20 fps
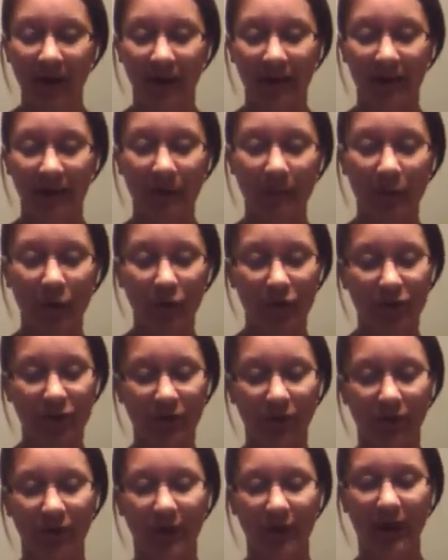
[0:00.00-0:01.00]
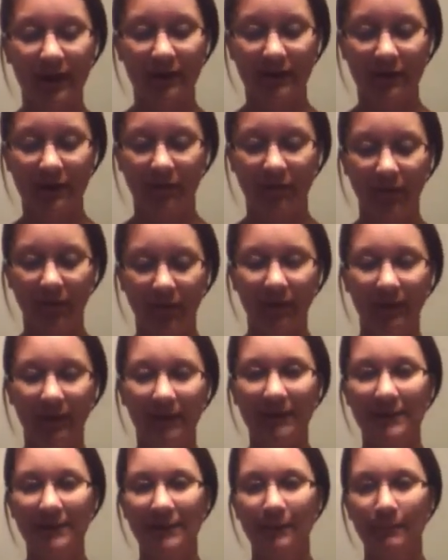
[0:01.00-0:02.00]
the emotional thoughts and feelings.